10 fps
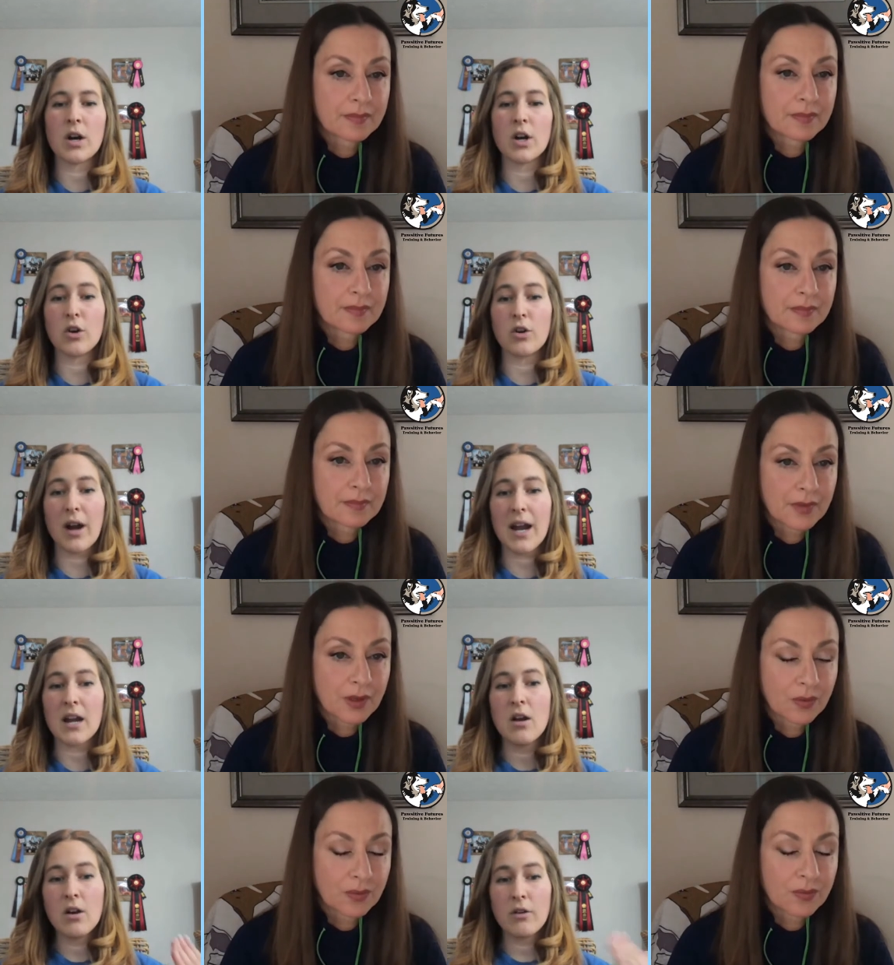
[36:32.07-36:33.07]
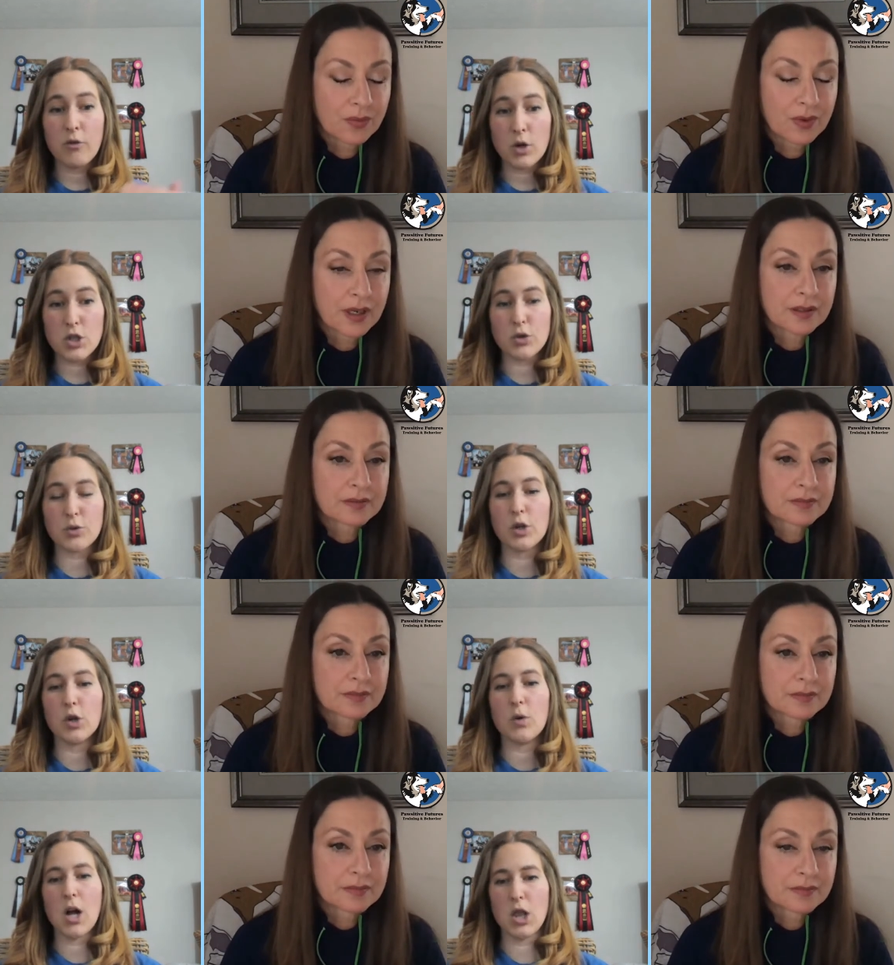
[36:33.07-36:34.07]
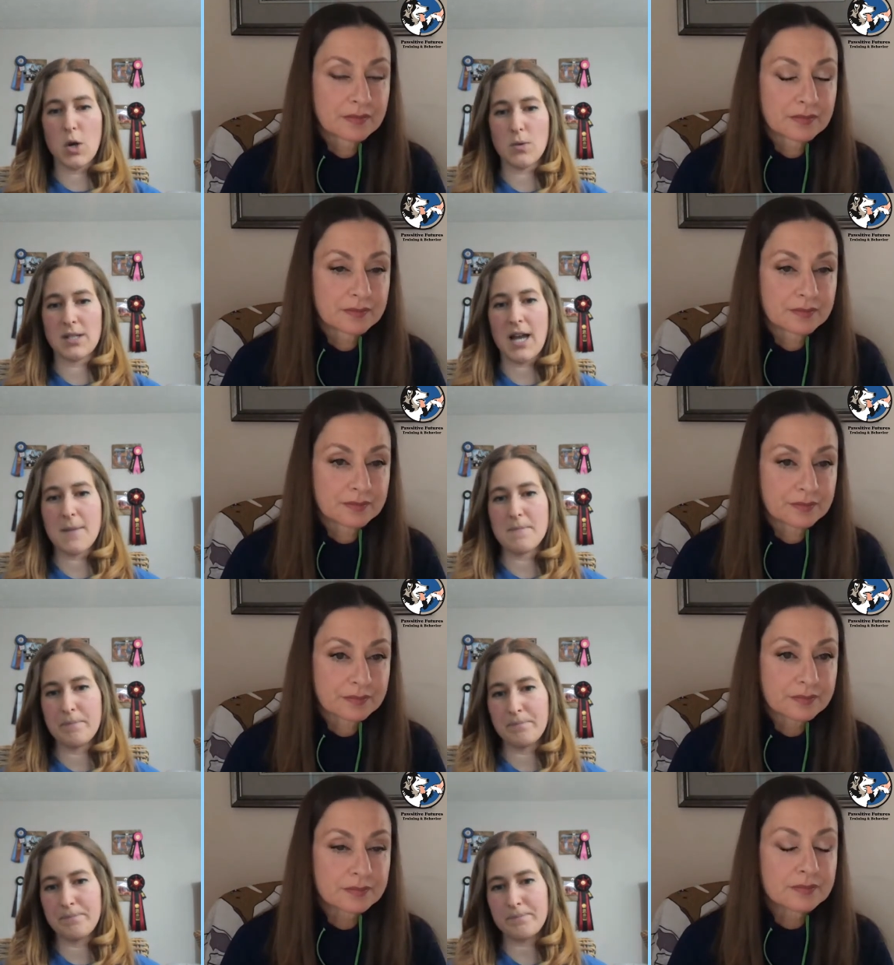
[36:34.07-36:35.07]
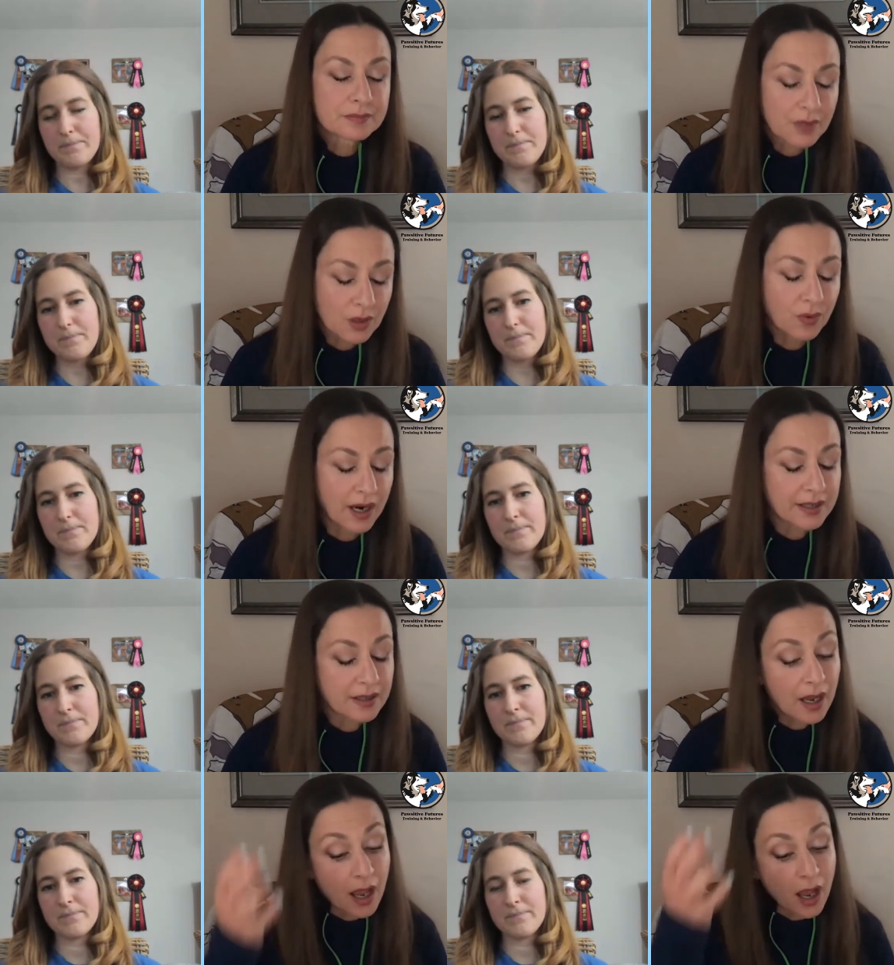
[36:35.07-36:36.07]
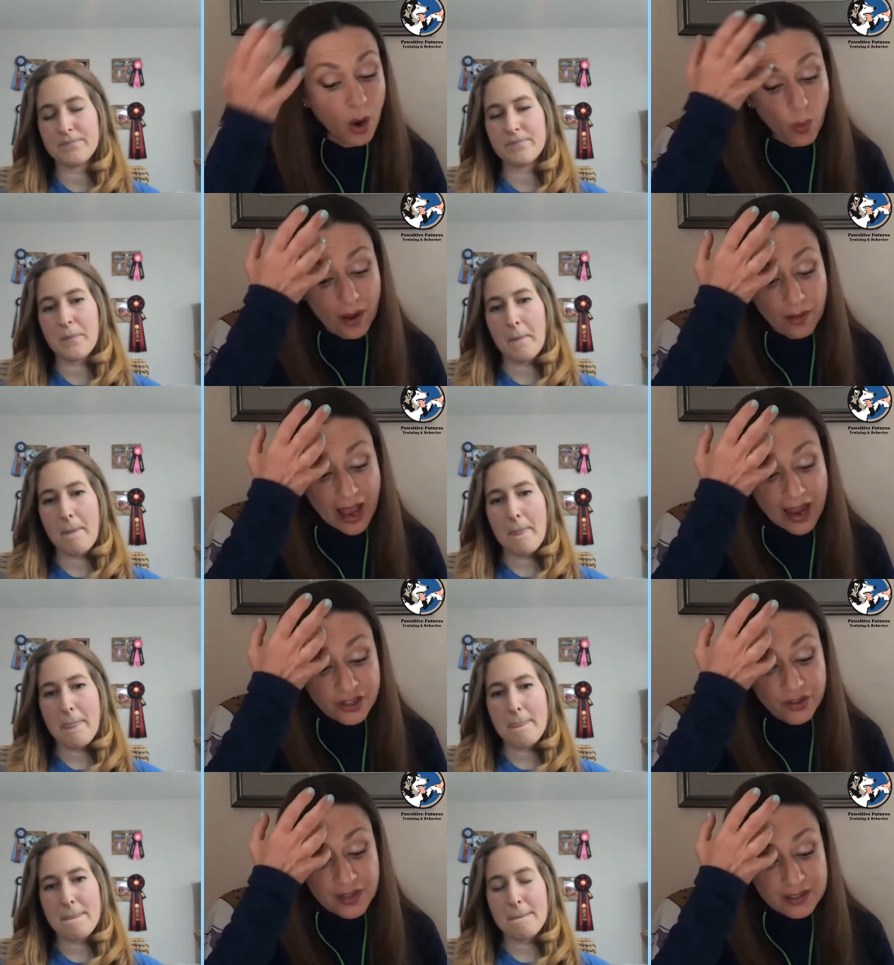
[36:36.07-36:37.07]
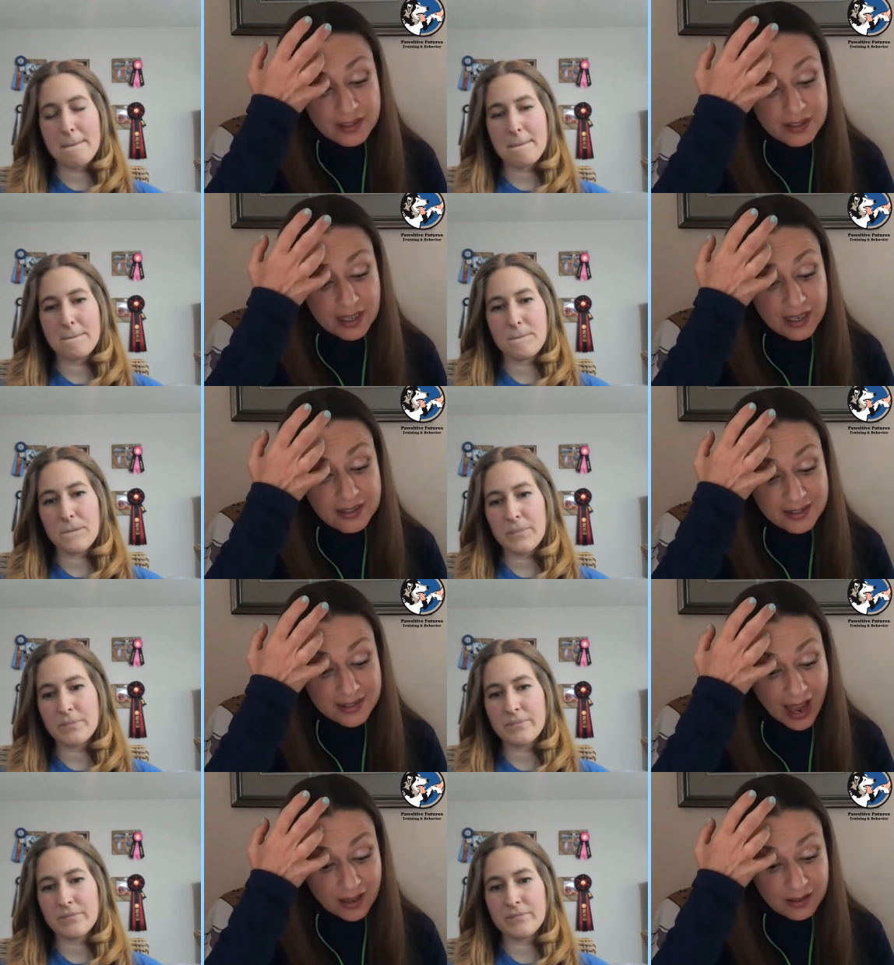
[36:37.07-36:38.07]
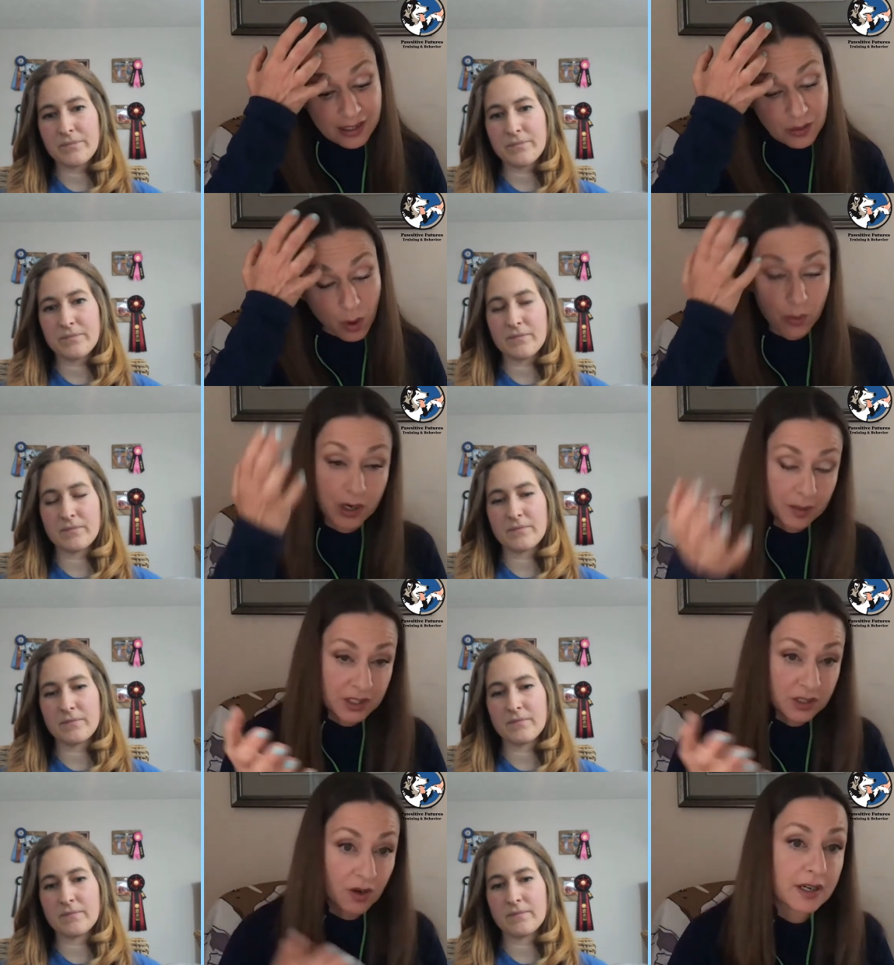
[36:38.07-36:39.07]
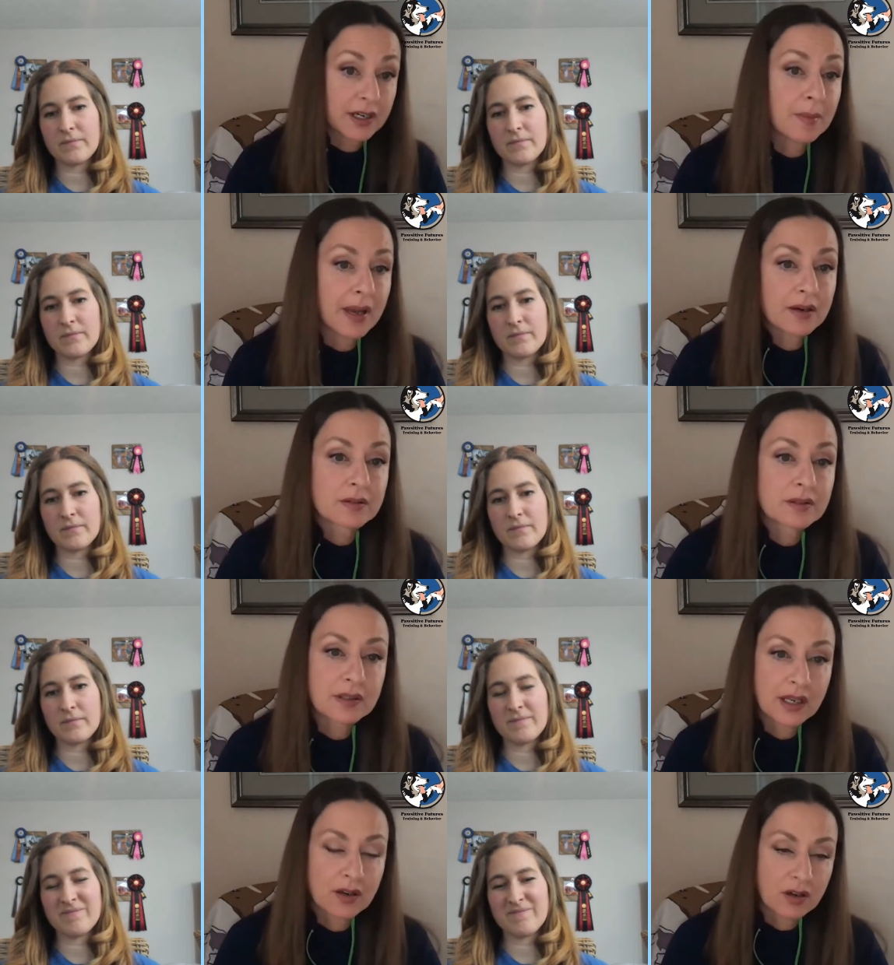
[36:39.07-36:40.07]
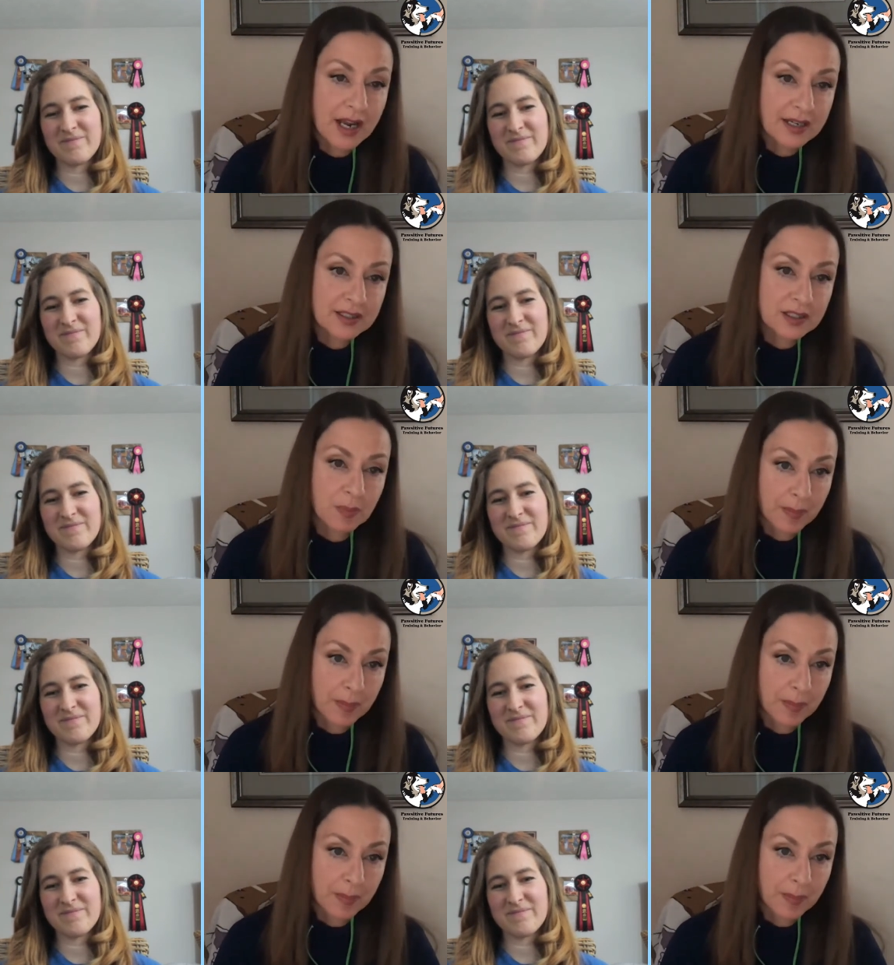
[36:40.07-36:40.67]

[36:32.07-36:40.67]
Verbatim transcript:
Speaker 1: in a crate for true alone time?
Speaker 2: Right. Well, actually, this is exactly what we're going to be talking about in our next puppy